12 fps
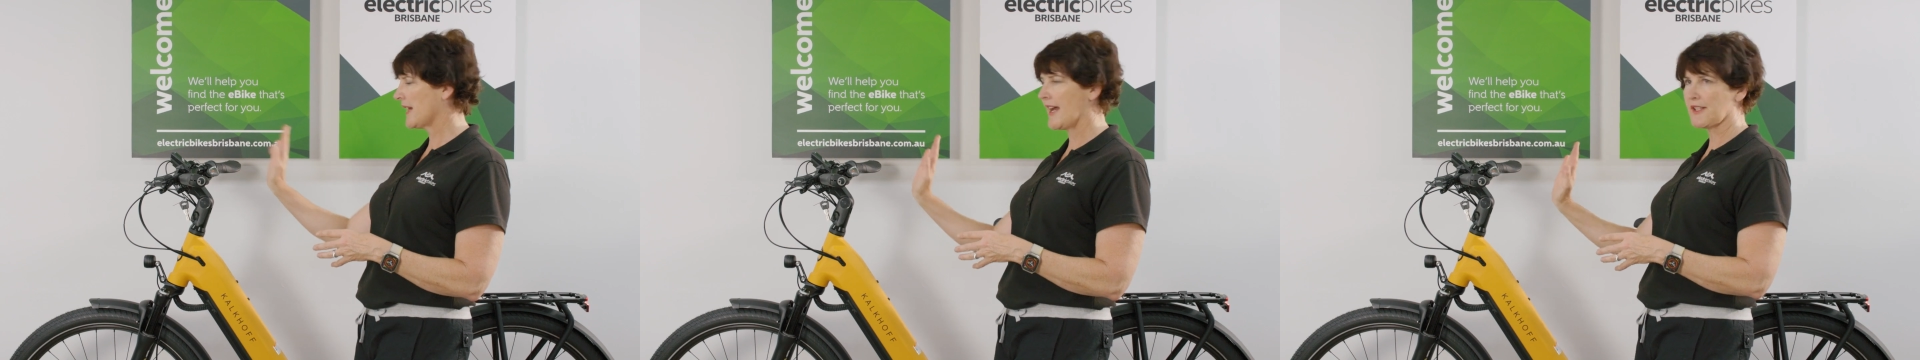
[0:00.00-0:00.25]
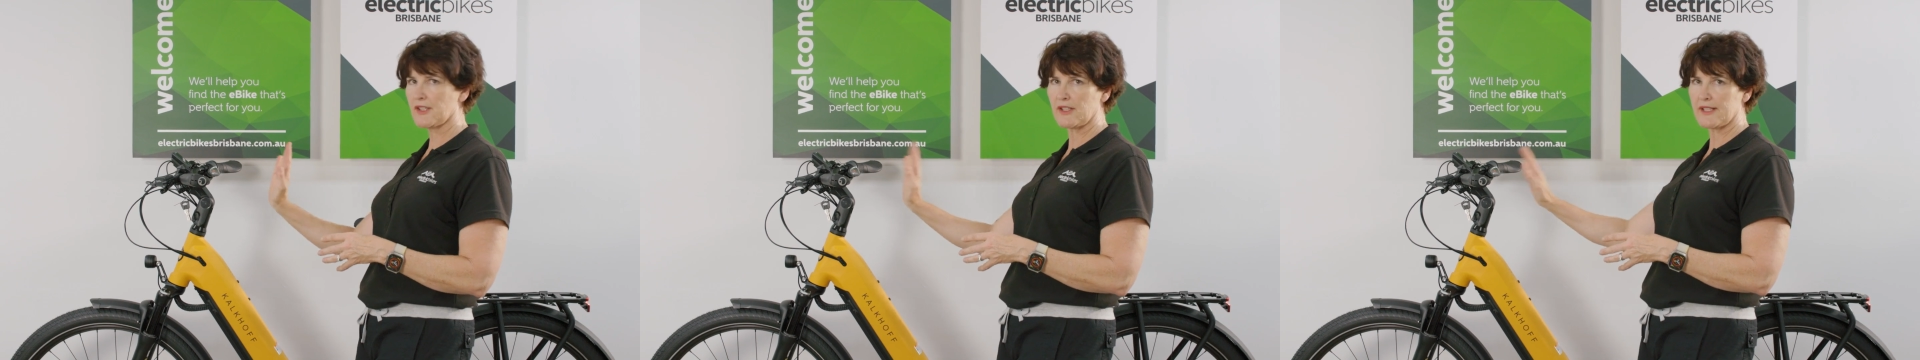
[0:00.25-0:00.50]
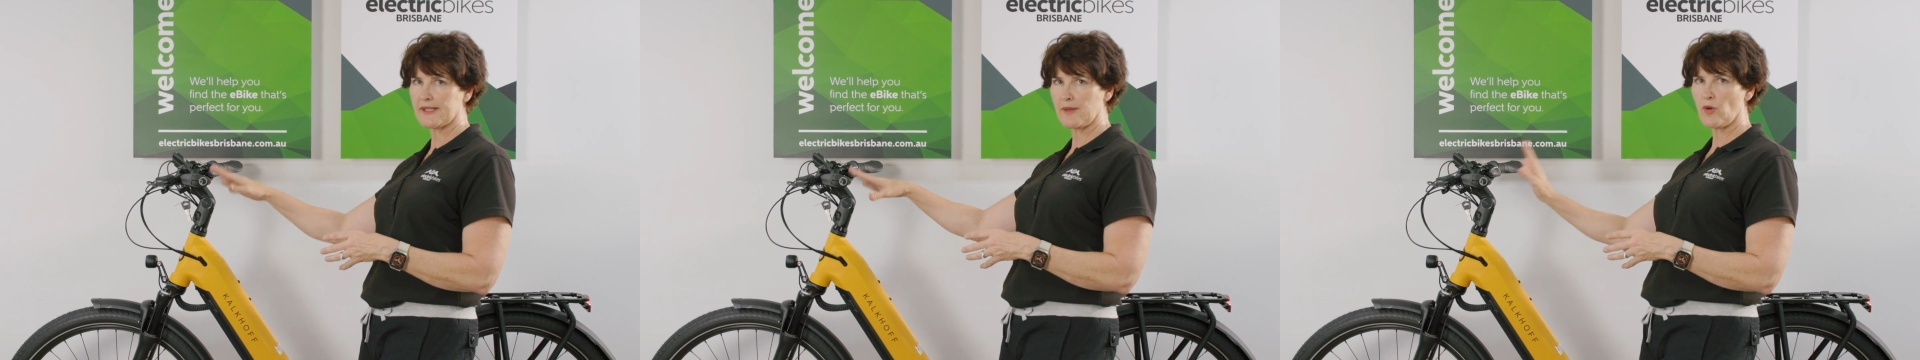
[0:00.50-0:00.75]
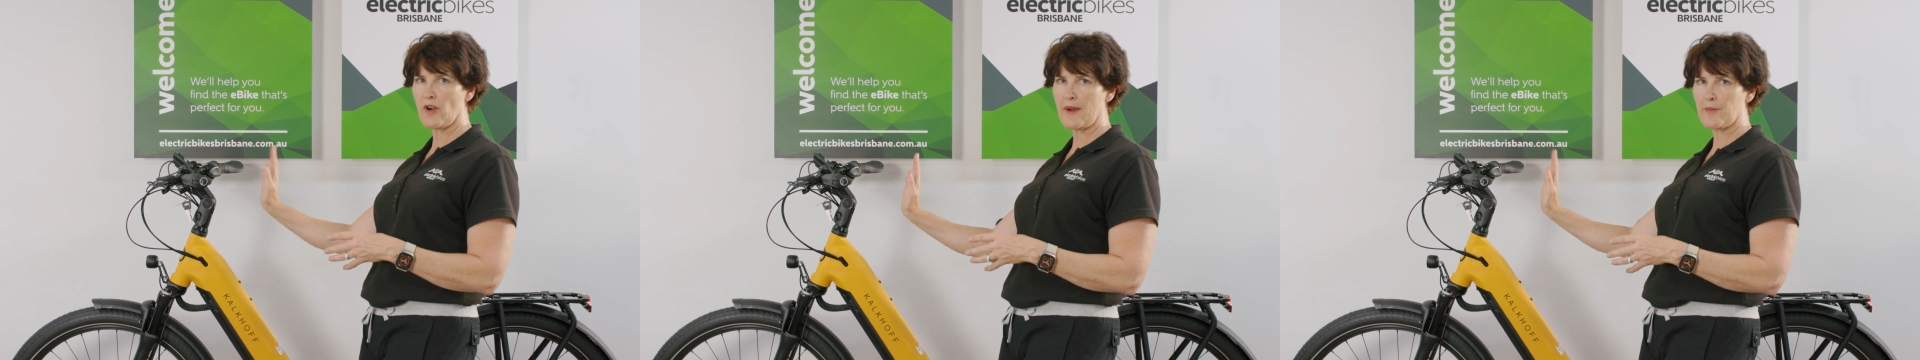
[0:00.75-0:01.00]
allows you to sit
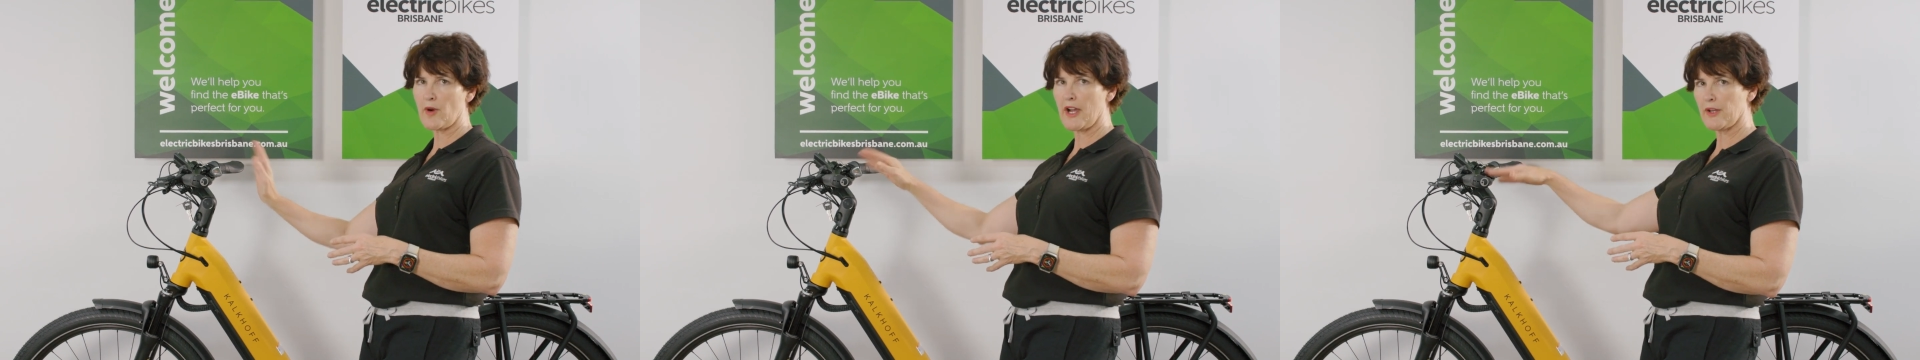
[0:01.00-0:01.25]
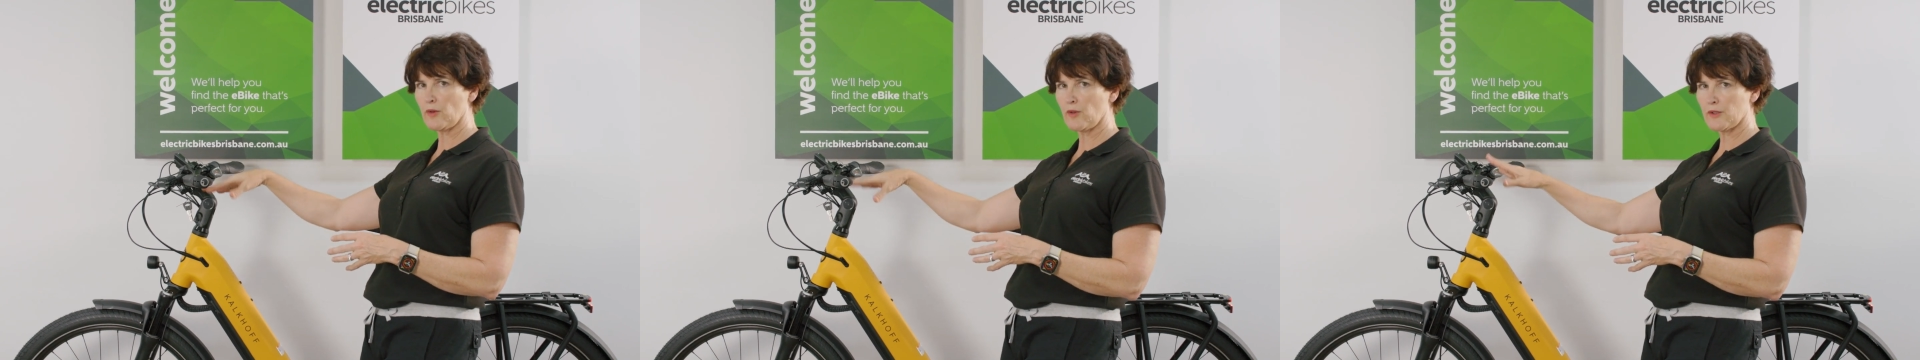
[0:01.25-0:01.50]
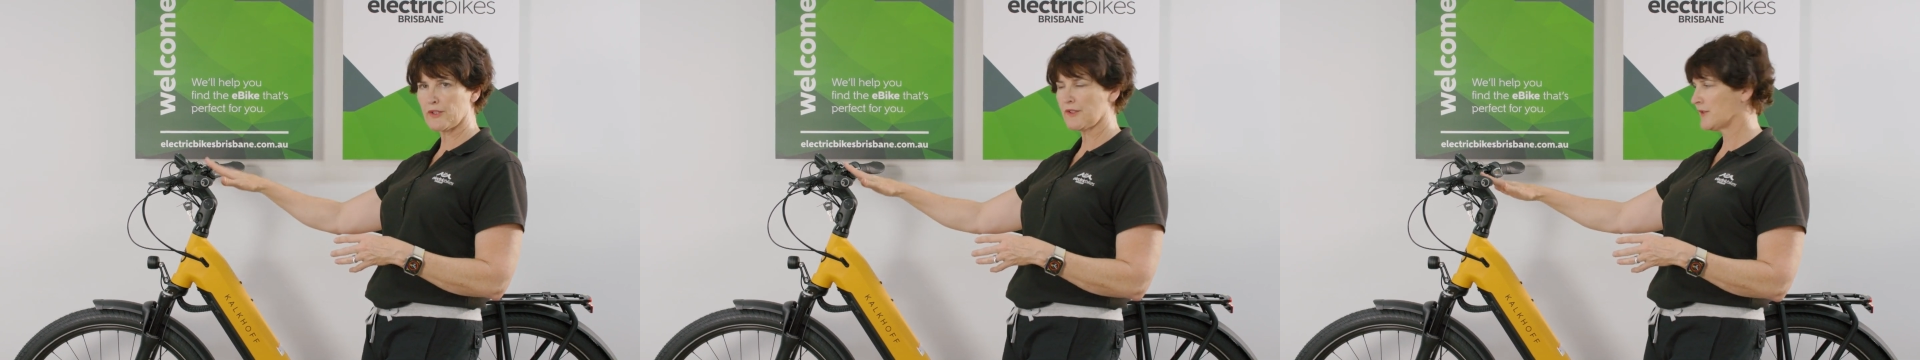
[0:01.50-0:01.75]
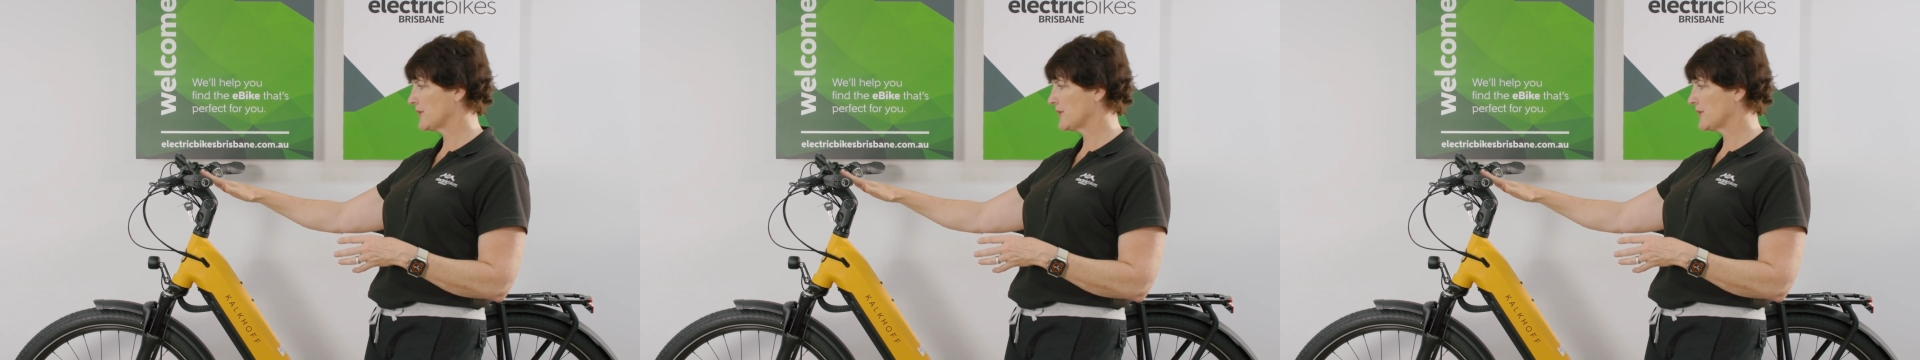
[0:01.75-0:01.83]
more upright or to,